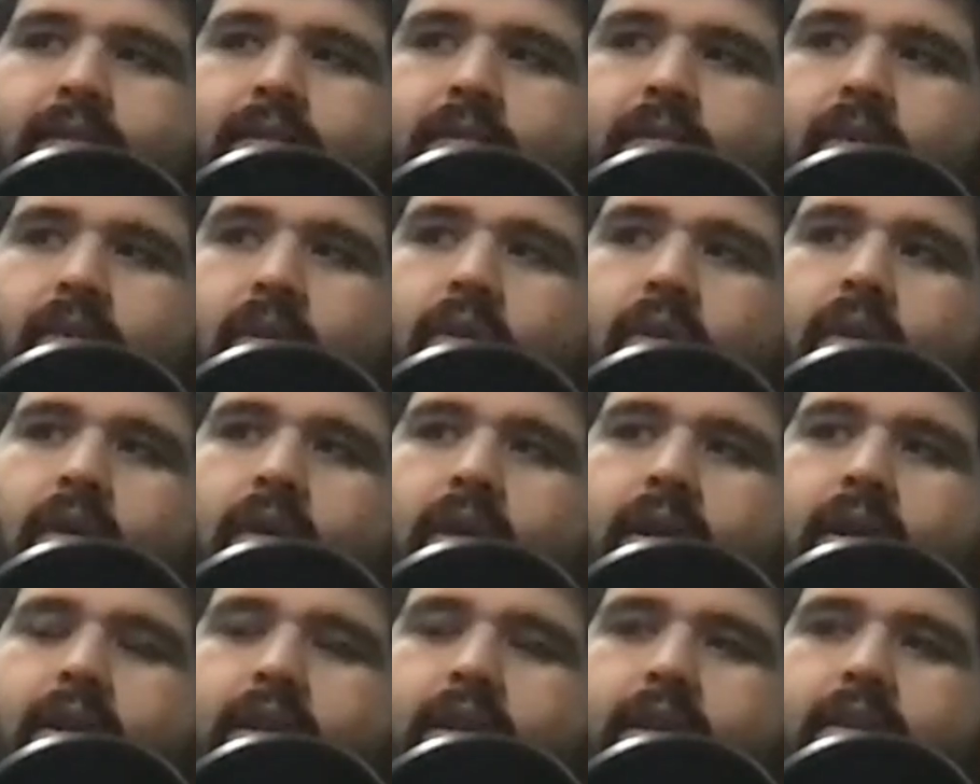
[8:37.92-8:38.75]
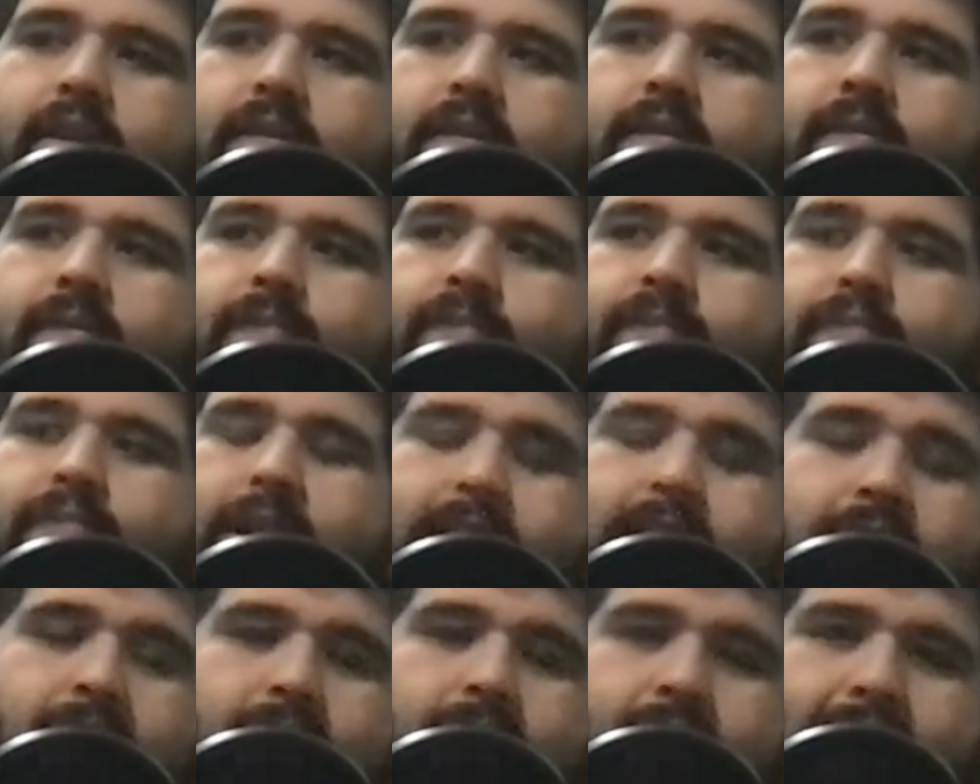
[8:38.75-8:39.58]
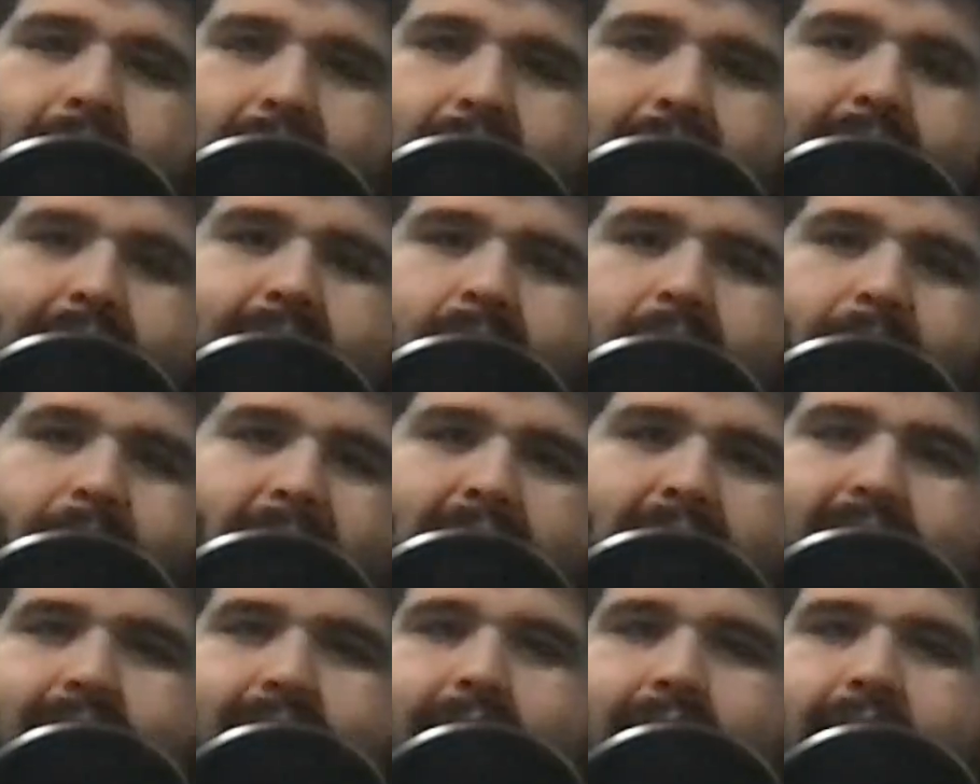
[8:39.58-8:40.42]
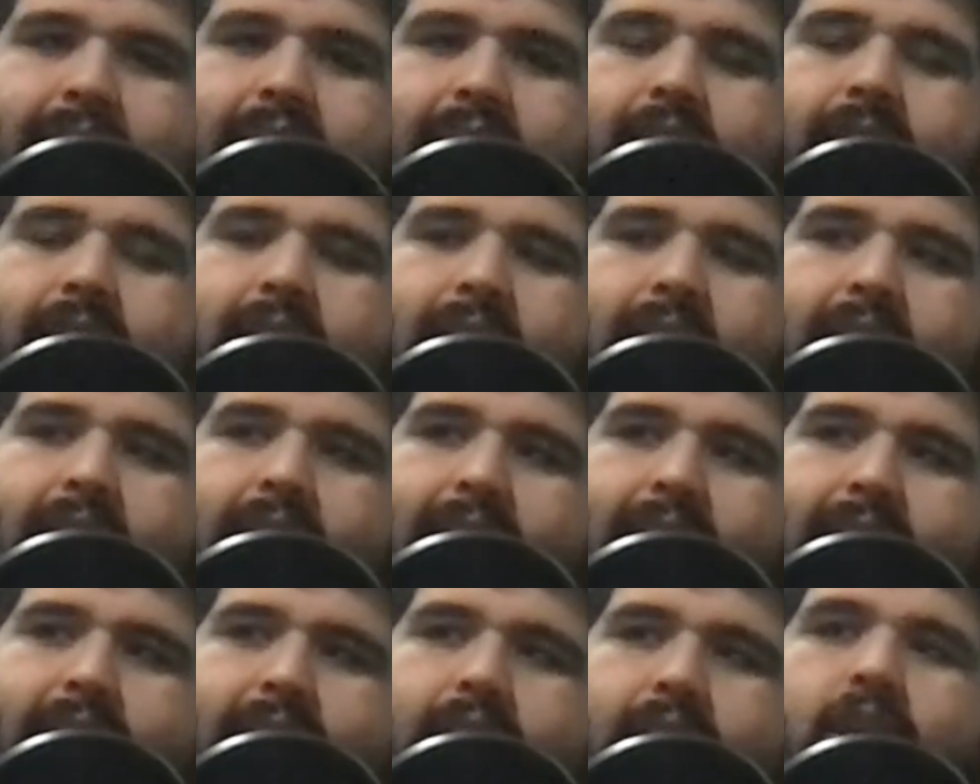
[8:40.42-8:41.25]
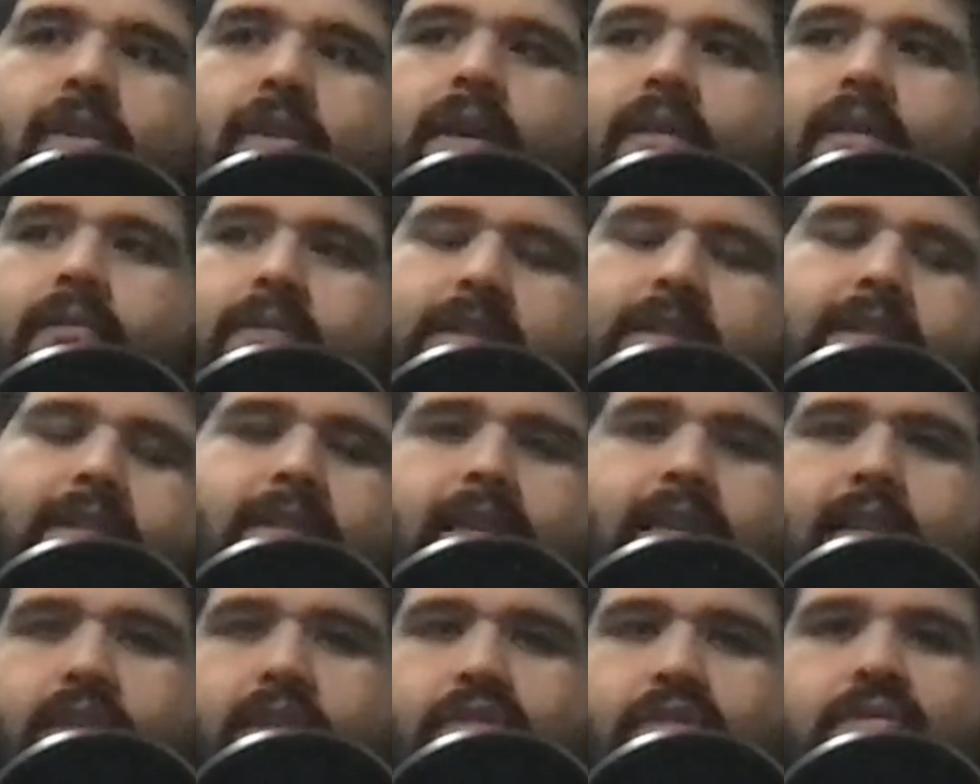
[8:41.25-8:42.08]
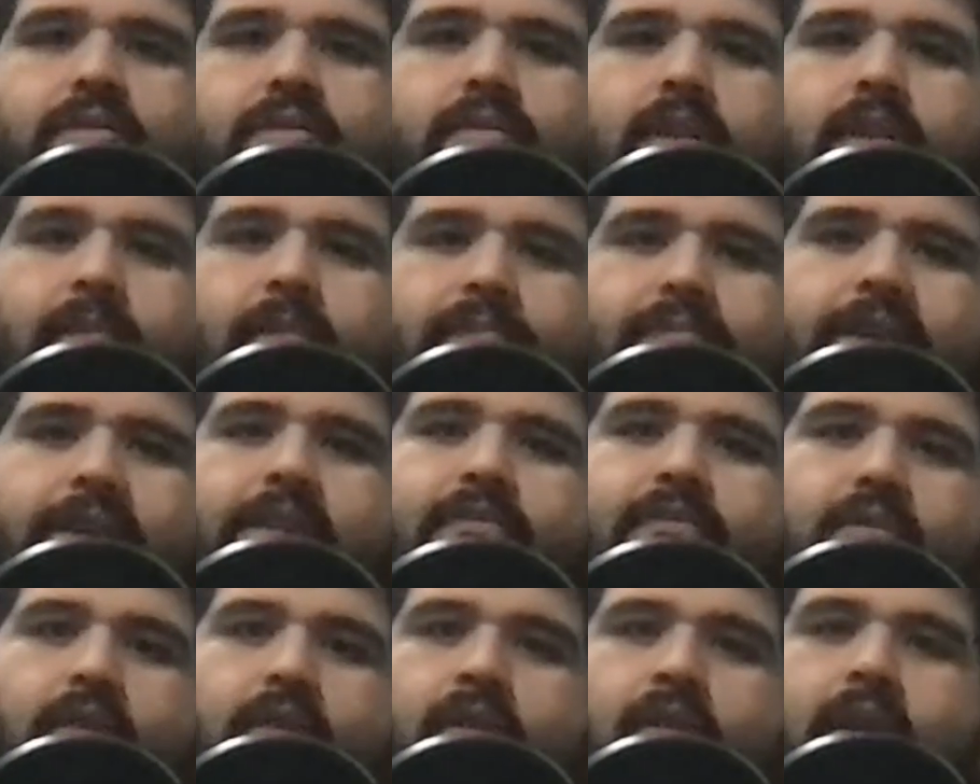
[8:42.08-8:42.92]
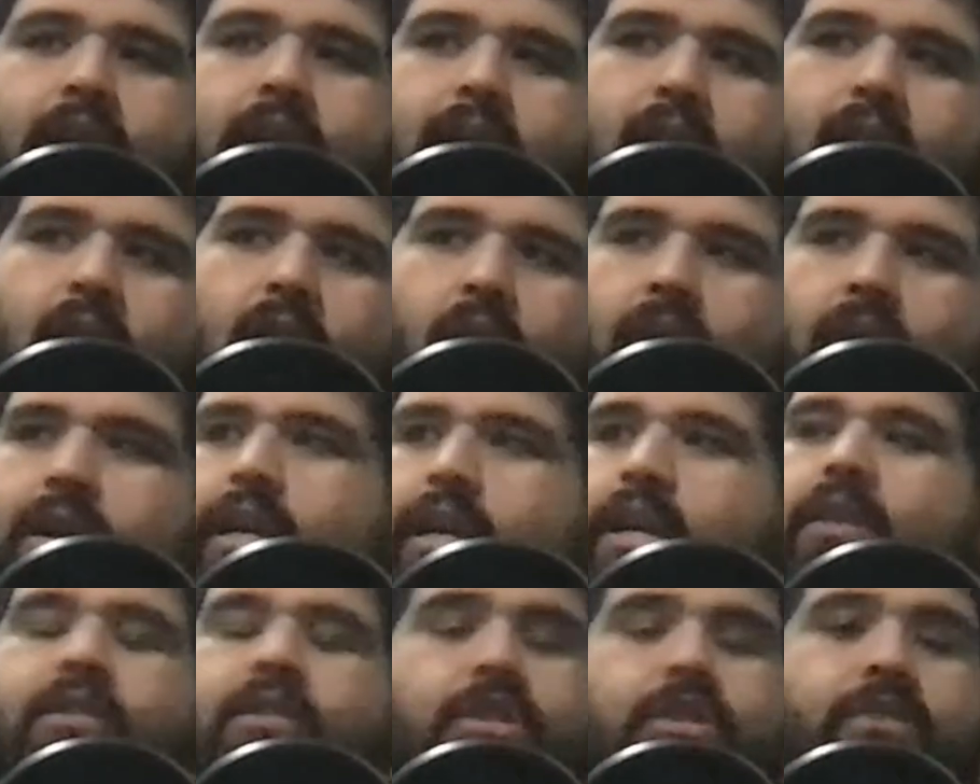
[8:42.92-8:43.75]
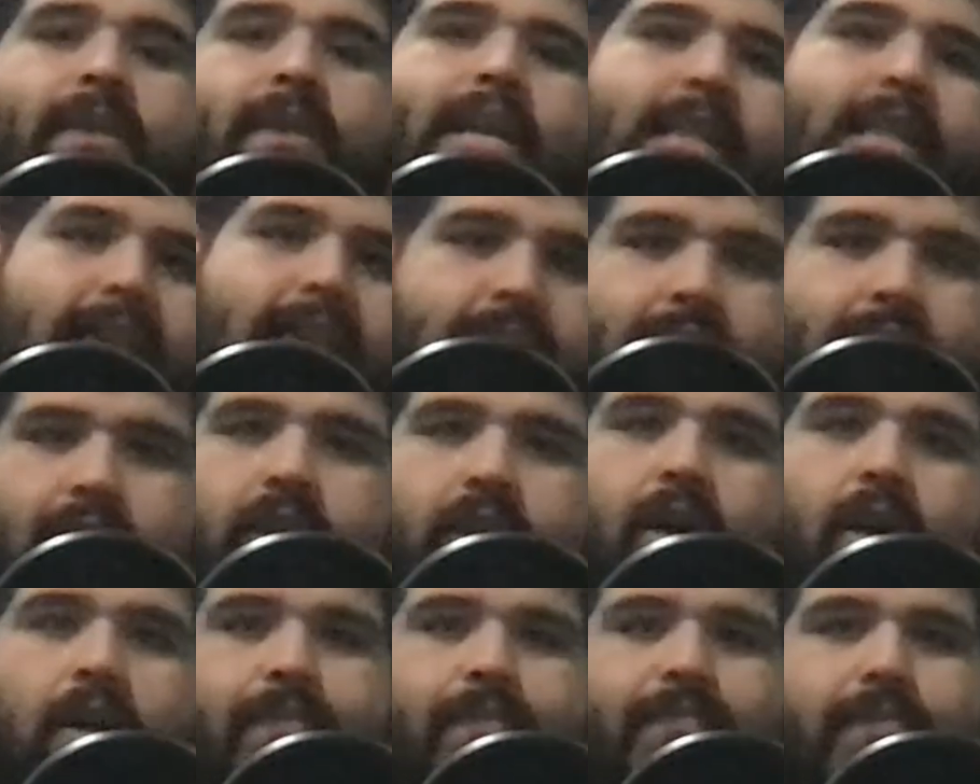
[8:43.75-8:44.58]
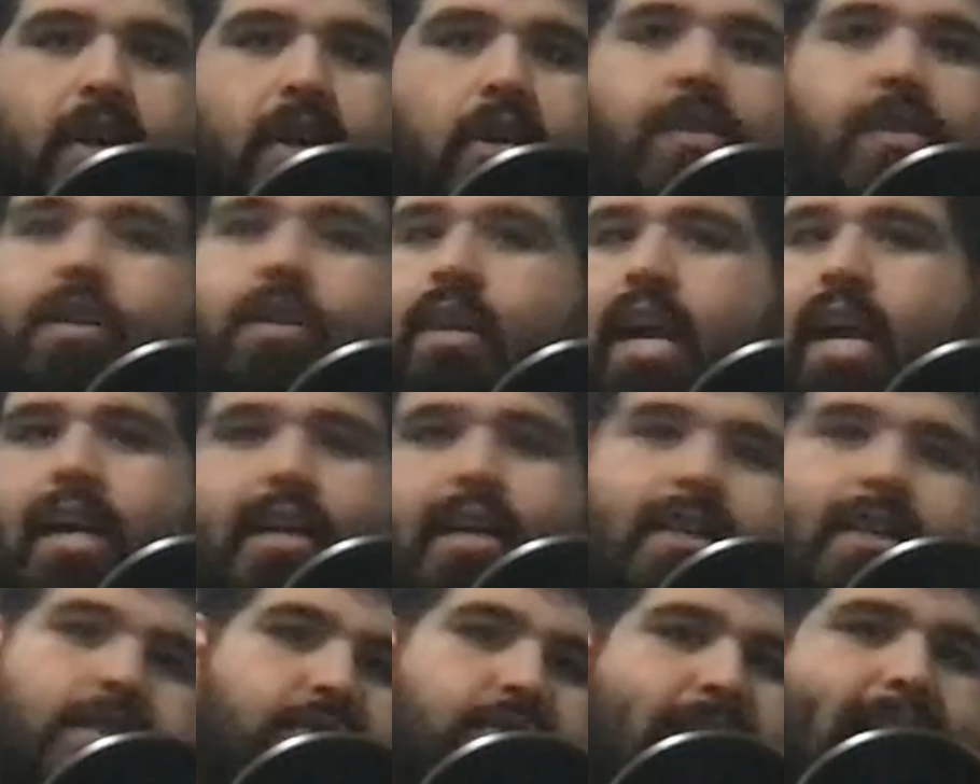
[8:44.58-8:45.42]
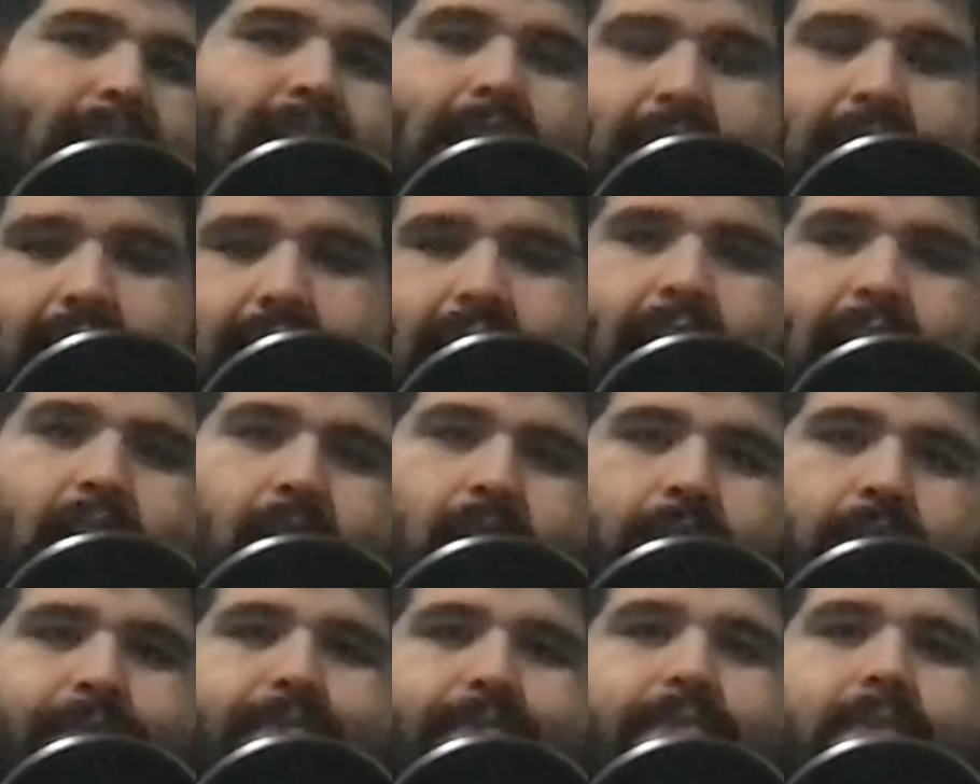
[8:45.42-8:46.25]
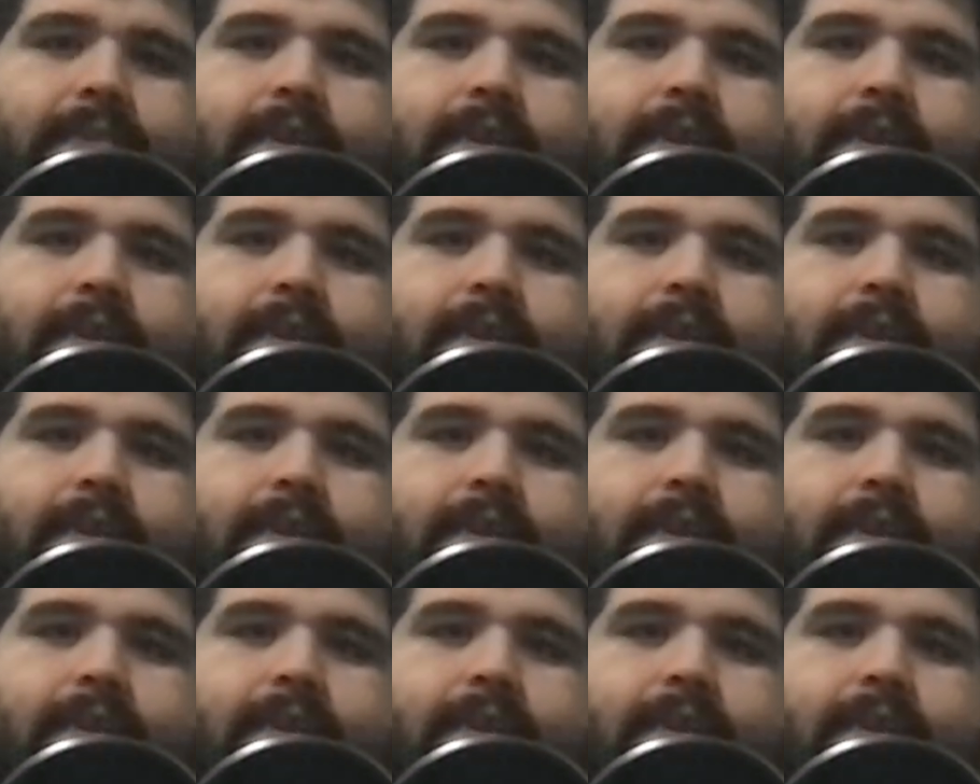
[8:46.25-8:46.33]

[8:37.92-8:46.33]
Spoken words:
Or you put your eggs in the basket and you kind of like, we're just going to do a prequel. Or you don't do anything at all. Or they're not going to do anything at all.